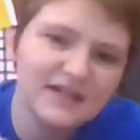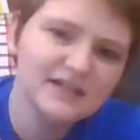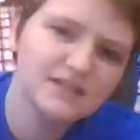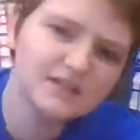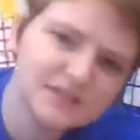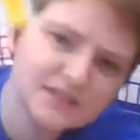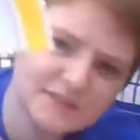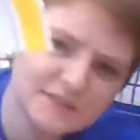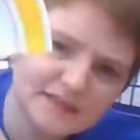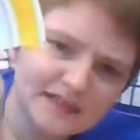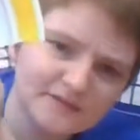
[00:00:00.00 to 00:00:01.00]
Kind of looks a little
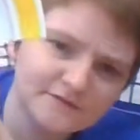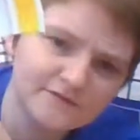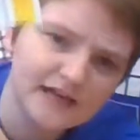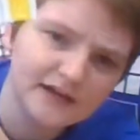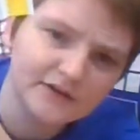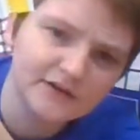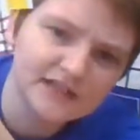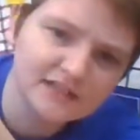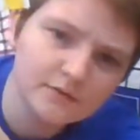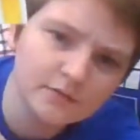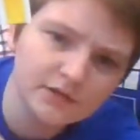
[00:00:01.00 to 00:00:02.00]
bit like a flower, and
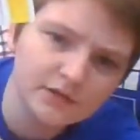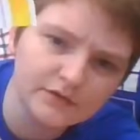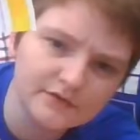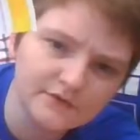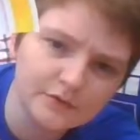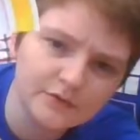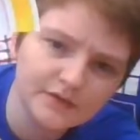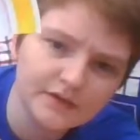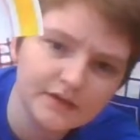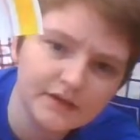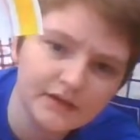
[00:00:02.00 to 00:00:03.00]
that's what we're going
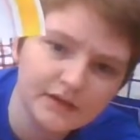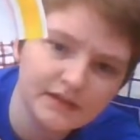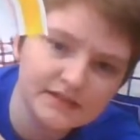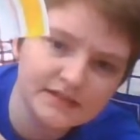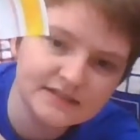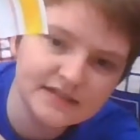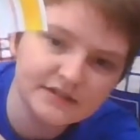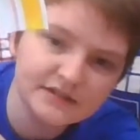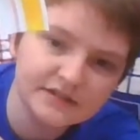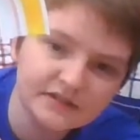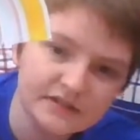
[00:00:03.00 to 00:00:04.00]
for. And then
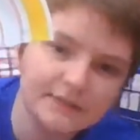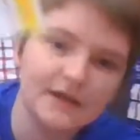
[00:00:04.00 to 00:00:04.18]
down here at the